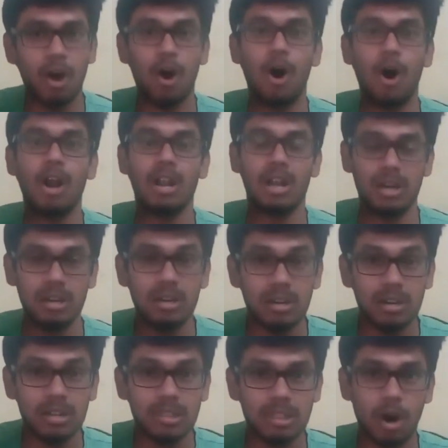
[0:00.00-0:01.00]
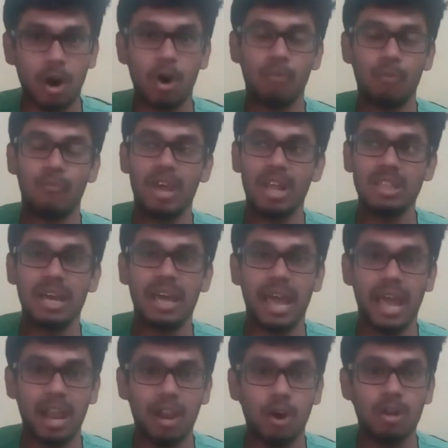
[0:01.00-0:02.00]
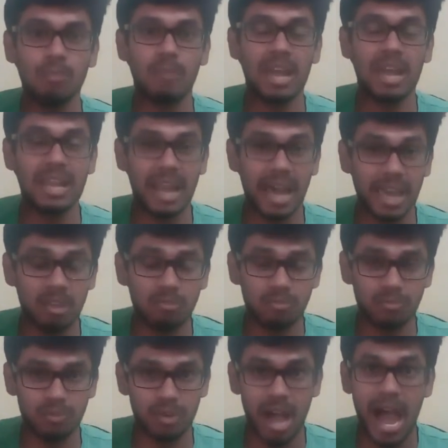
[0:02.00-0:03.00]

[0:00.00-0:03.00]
on earth or where the hell on my life